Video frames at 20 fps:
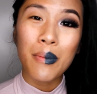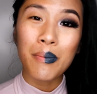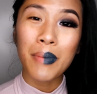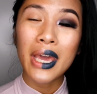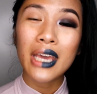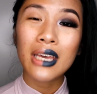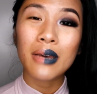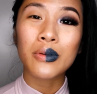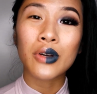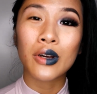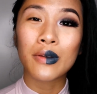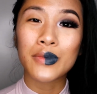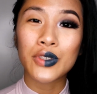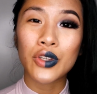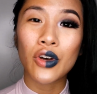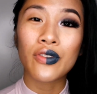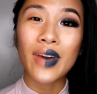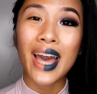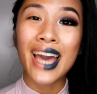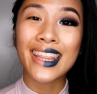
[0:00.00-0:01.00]
makeup
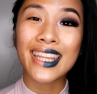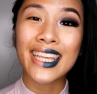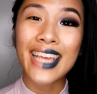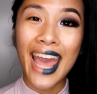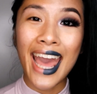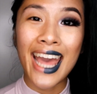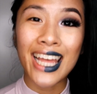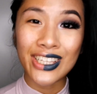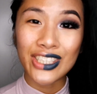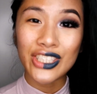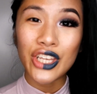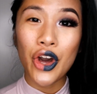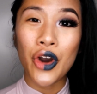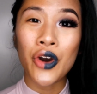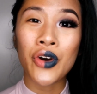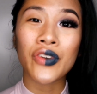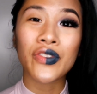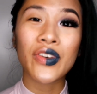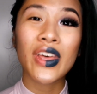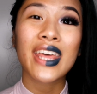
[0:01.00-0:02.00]
comes off at the end
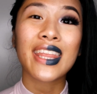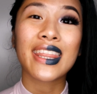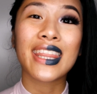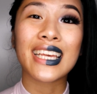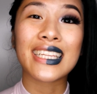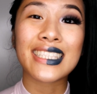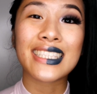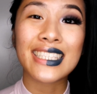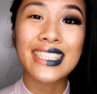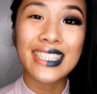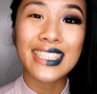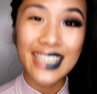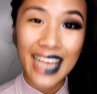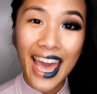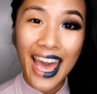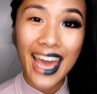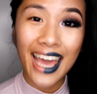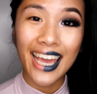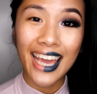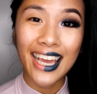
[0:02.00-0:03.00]
of the
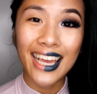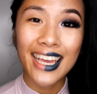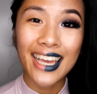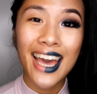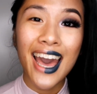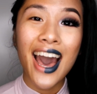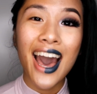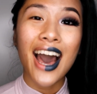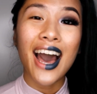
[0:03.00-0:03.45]
day.